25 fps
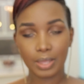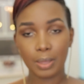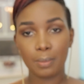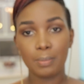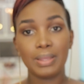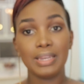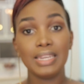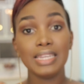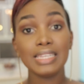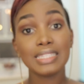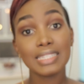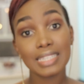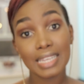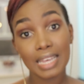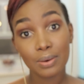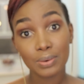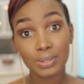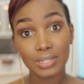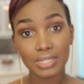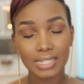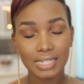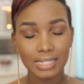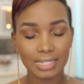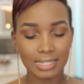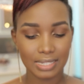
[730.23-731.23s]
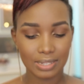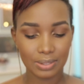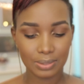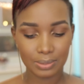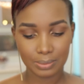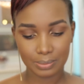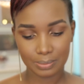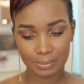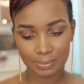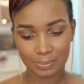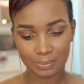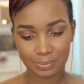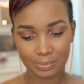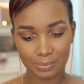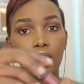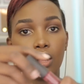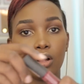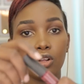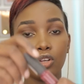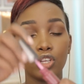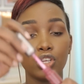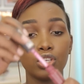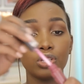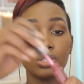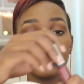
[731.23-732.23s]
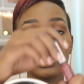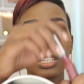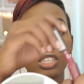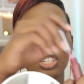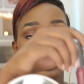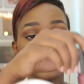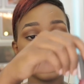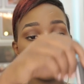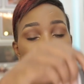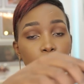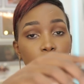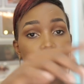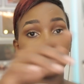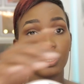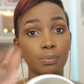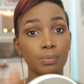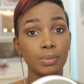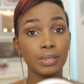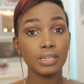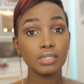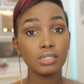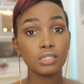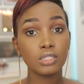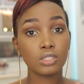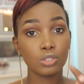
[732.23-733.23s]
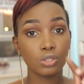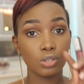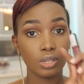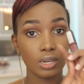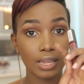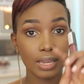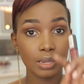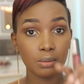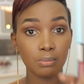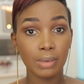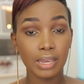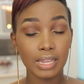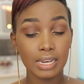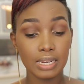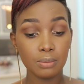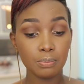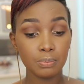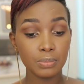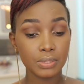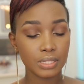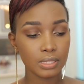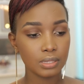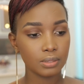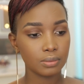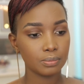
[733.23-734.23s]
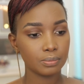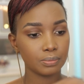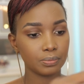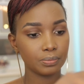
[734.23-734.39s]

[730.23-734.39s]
But let's see how it turns out. I'll use the shade Budapest to line my lips.